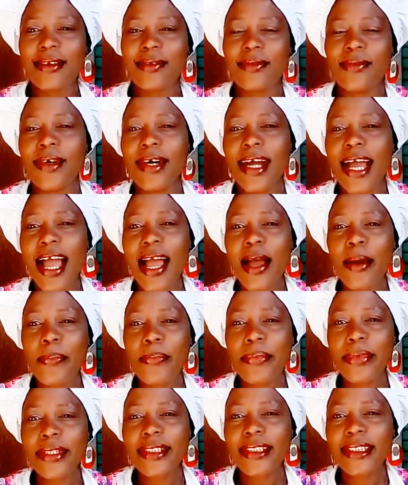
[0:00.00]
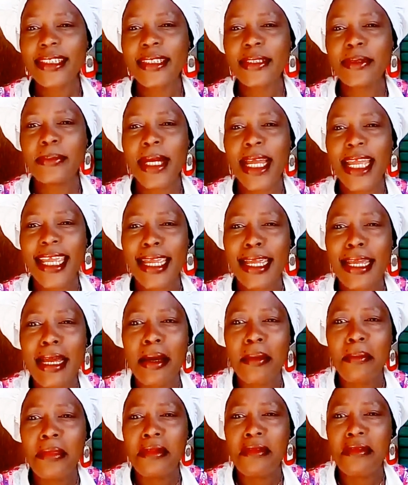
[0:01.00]
What happened to my
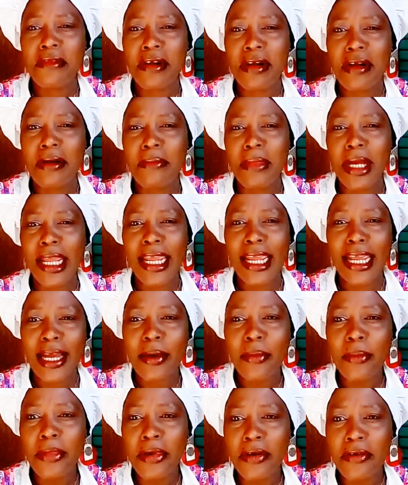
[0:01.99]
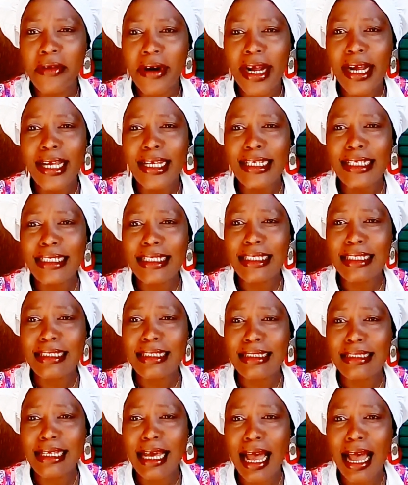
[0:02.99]
camera? My camera is
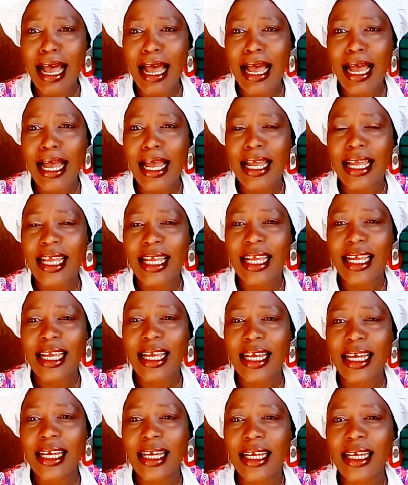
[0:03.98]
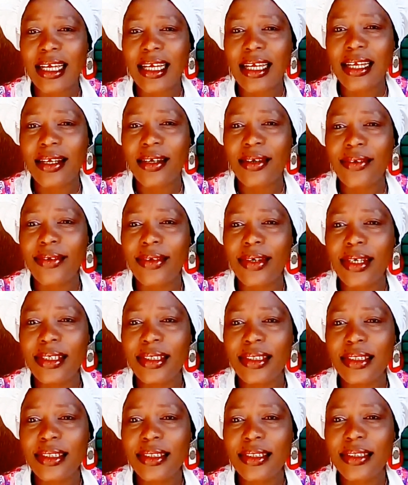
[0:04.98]
dark.
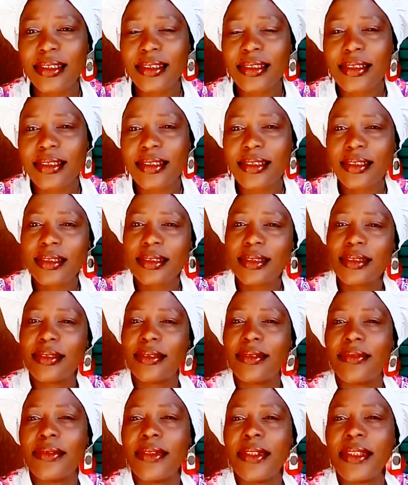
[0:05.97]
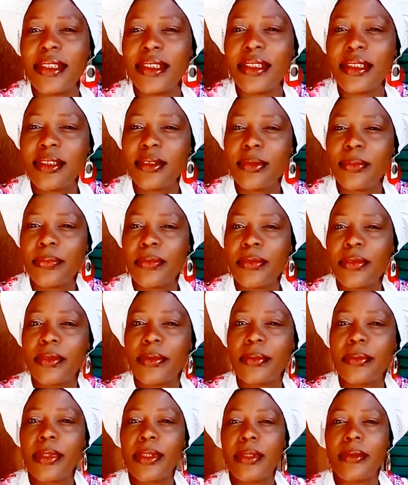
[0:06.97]
What is the
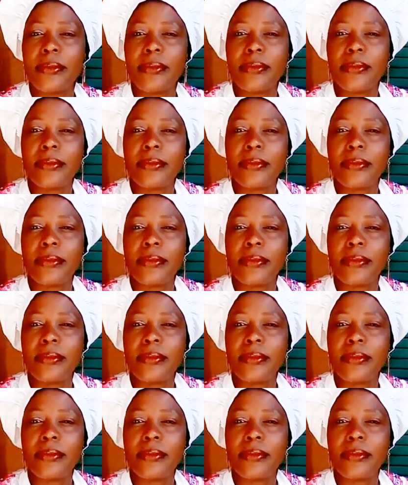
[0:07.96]
problem?